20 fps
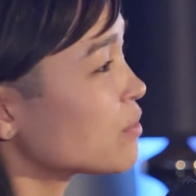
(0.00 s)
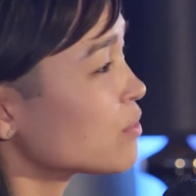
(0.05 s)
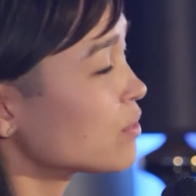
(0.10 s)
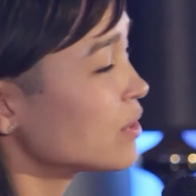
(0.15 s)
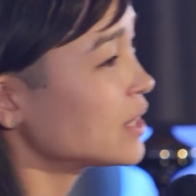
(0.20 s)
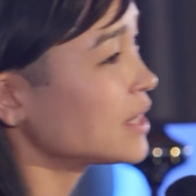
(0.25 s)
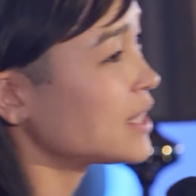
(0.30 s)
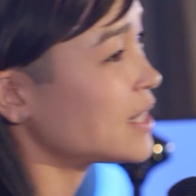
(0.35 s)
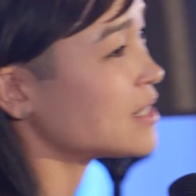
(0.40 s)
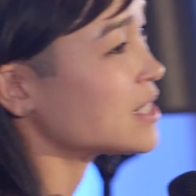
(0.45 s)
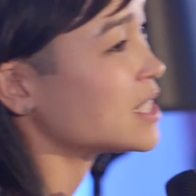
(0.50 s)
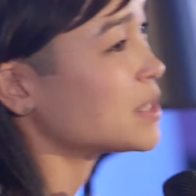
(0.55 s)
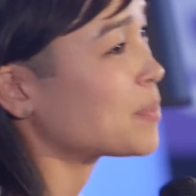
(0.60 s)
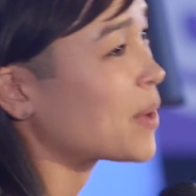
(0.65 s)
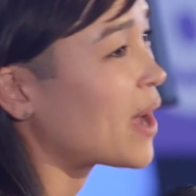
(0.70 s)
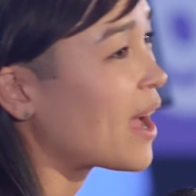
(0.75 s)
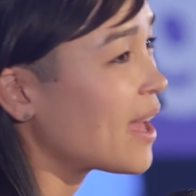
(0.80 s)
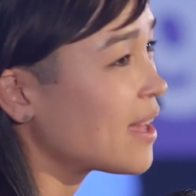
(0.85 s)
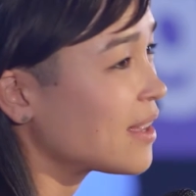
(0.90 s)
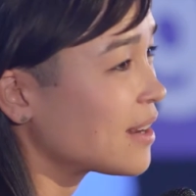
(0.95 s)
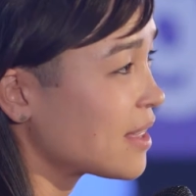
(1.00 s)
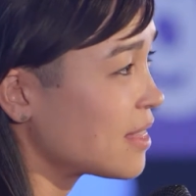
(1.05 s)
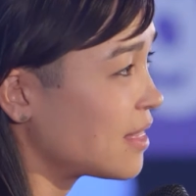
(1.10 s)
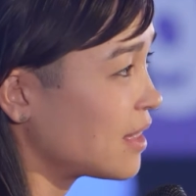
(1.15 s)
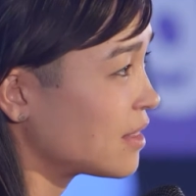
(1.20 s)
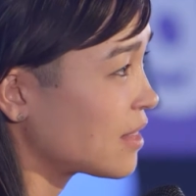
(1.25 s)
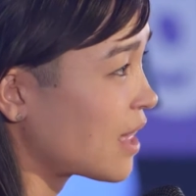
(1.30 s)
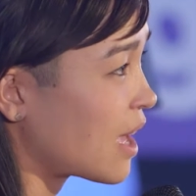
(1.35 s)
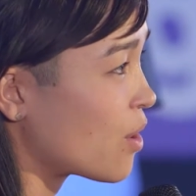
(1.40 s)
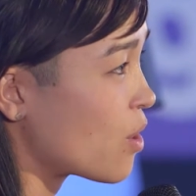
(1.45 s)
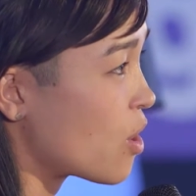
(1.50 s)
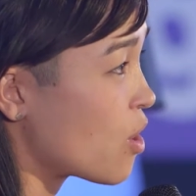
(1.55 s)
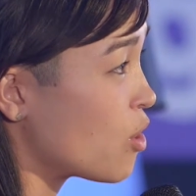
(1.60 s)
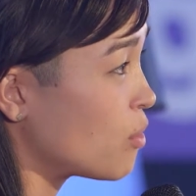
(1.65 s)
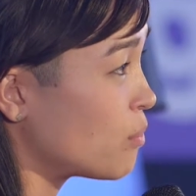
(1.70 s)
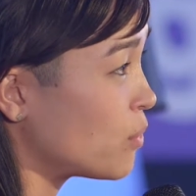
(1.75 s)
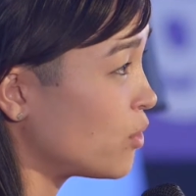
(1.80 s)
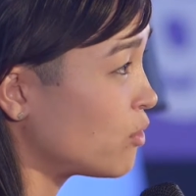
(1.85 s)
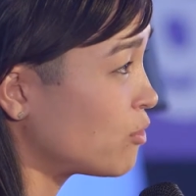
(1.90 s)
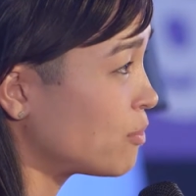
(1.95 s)
of really inspired, I think, our
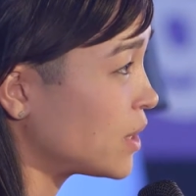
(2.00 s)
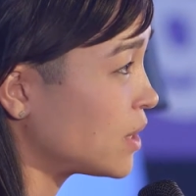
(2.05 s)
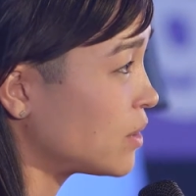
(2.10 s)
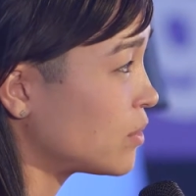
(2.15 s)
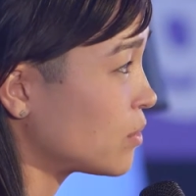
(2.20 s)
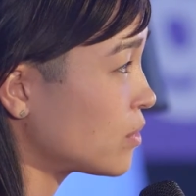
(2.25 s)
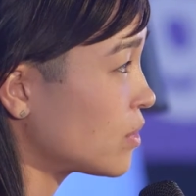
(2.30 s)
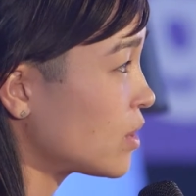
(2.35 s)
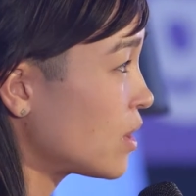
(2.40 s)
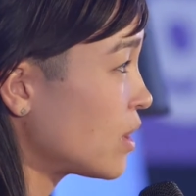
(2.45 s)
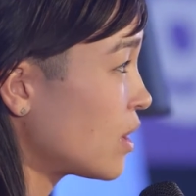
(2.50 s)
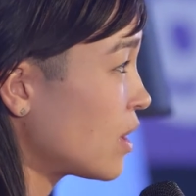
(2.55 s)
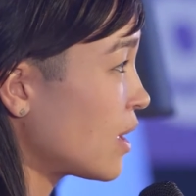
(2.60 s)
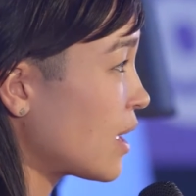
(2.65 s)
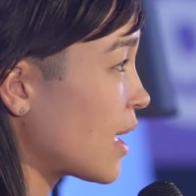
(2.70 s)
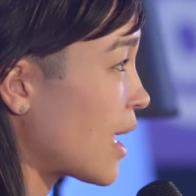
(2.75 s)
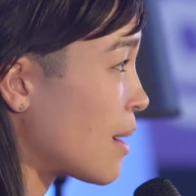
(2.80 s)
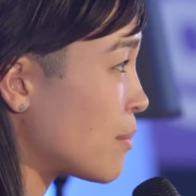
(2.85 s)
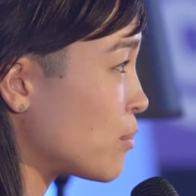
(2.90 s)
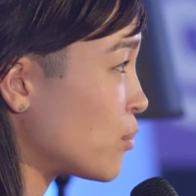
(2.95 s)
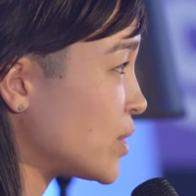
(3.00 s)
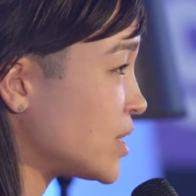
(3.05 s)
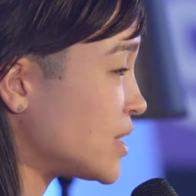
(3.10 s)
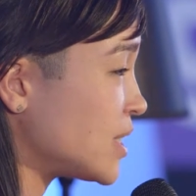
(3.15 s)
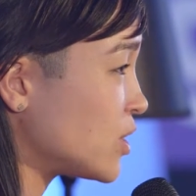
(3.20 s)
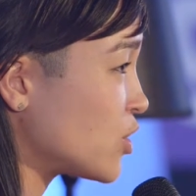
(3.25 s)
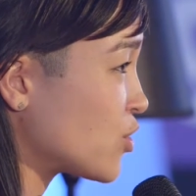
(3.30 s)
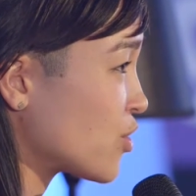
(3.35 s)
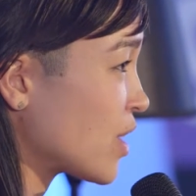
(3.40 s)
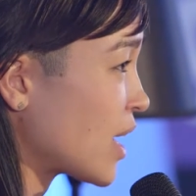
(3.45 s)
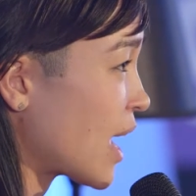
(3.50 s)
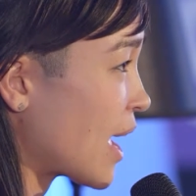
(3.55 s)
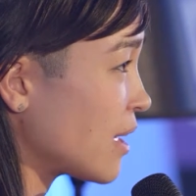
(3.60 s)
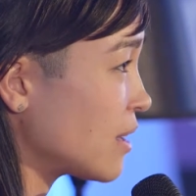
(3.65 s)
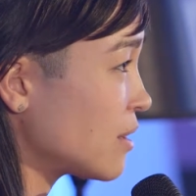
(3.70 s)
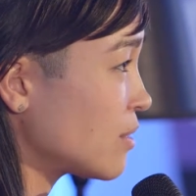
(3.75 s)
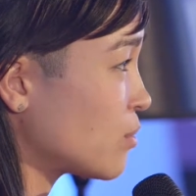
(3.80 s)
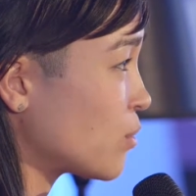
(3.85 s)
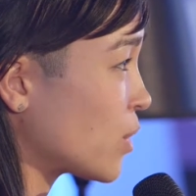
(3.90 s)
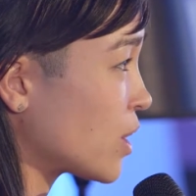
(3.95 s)
whole movement. We did
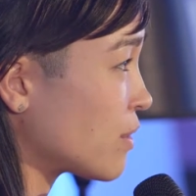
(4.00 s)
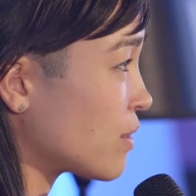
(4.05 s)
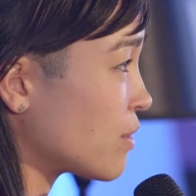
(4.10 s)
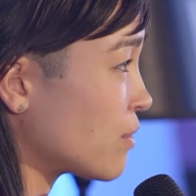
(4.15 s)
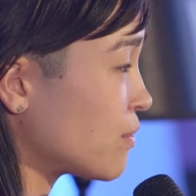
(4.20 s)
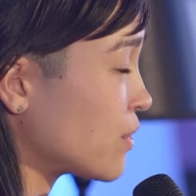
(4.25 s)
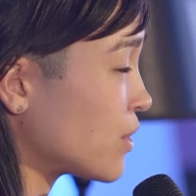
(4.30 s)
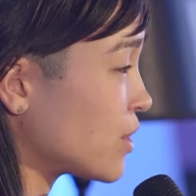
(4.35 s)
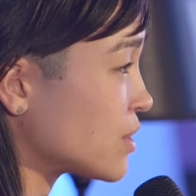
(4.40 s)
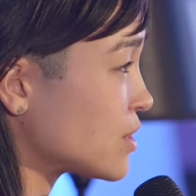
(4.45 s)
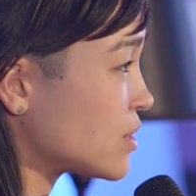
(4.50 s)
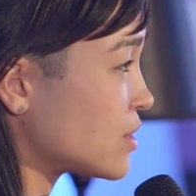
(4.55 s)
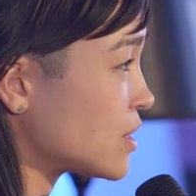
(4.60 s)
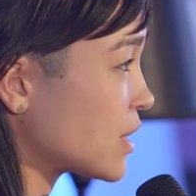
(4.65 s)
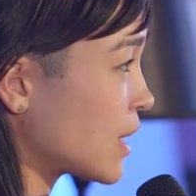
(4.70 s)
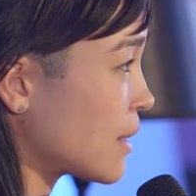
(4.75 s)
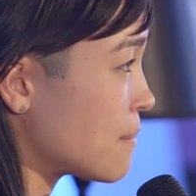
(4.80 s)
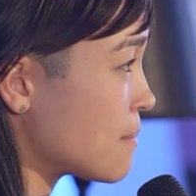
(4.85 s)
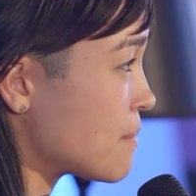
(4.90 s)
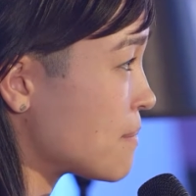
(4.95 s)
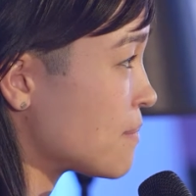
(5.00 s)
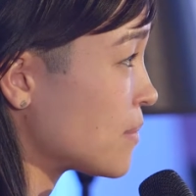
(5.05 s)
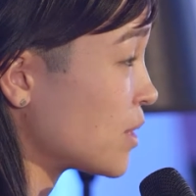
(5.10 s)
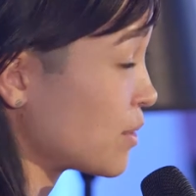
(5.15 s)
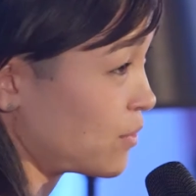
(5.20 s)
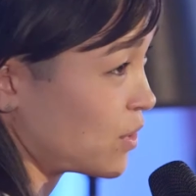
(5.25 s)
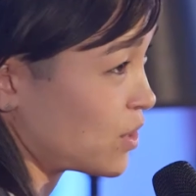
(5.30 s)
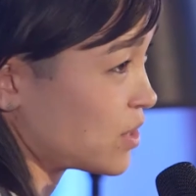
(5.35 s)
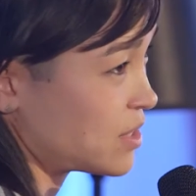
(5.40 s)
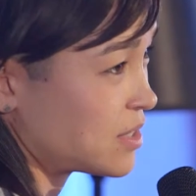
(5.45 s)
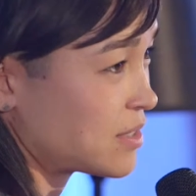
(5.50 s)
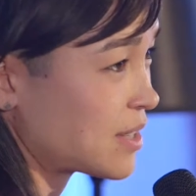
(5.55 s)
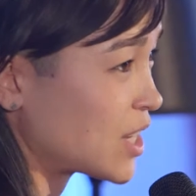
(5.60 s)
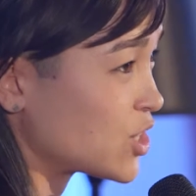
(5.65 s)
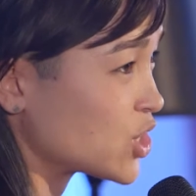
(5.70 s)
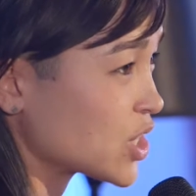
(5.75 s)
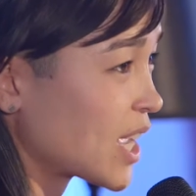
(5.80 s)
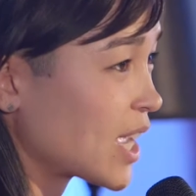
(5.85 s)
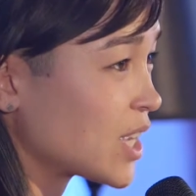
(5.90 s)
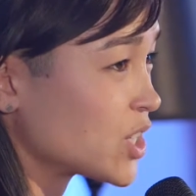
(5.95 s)
create one of the first
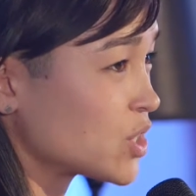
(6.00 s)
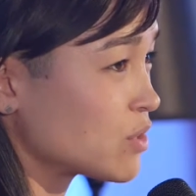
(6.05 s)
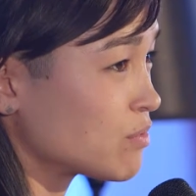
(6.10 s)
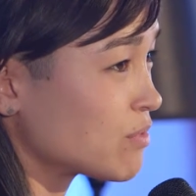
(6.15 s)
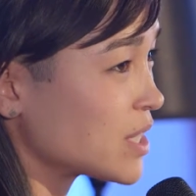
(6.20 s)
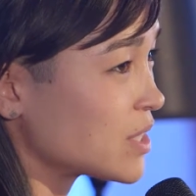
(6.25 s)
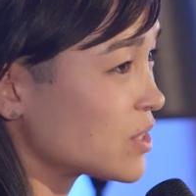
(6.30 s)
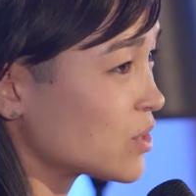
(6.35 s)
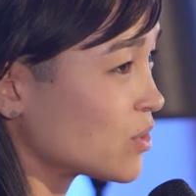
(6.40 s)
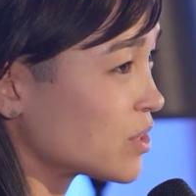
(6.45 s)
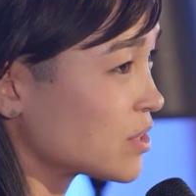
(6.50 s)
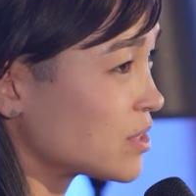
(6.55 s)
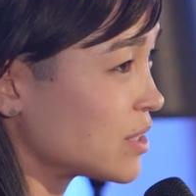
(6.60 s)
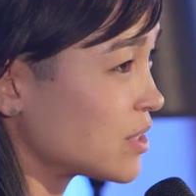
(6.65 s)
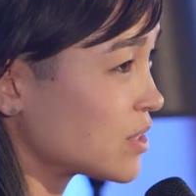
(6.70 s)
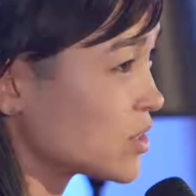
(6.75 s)
education resource in